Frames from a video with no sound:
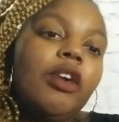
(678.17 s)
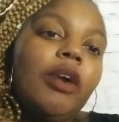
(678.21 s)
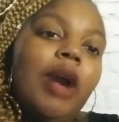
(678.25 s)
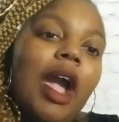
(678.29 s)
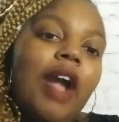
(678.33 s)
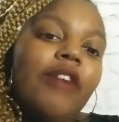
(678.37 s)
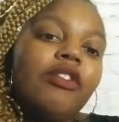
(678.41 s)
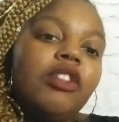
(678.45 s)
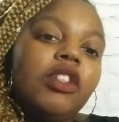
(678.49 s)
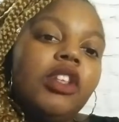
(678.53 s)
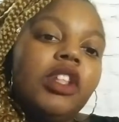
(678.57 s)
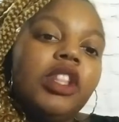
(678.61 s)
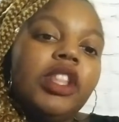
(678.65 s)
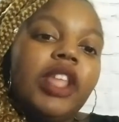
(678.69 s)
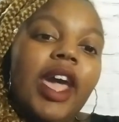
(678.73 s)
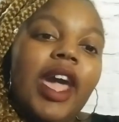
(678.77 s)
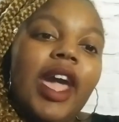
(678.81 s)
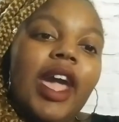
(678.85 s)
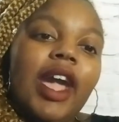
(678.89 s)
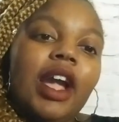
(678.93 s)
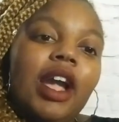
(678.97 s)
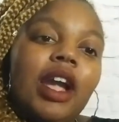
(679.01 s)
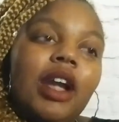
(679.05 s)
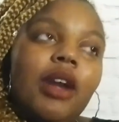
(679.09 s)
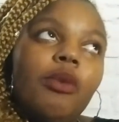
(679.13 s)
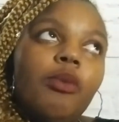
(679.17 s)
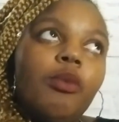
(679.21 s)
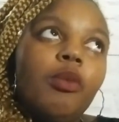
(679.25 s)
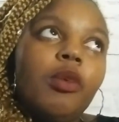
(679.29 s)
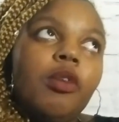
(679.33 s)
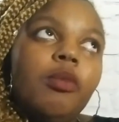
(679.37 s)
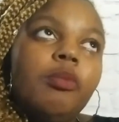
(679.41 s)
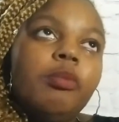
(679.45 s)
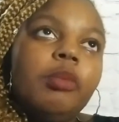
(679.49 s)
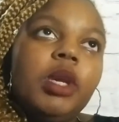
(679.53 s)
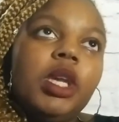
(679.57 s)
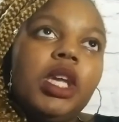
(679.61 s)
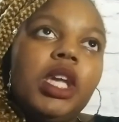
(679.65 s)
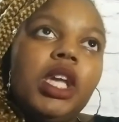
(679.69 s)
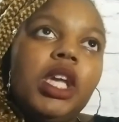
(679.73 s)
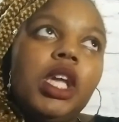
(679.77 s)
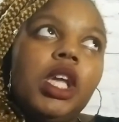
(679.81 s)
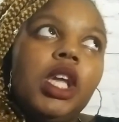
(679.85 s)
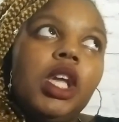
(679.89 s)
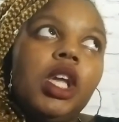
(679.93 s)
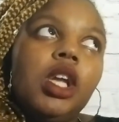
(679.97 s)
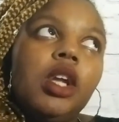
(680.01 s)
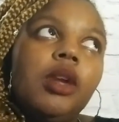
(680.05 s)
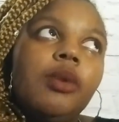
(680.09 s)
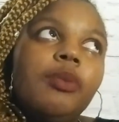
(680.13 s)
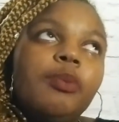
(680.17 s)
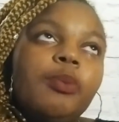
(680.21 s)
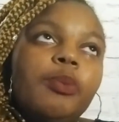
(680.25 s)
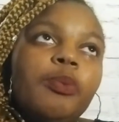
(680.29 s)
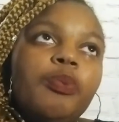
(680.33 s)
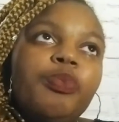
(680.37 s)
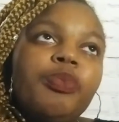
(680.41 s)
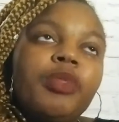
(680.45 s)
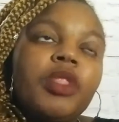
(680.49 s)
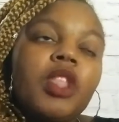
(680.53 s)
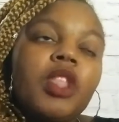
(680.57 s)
The video after that will be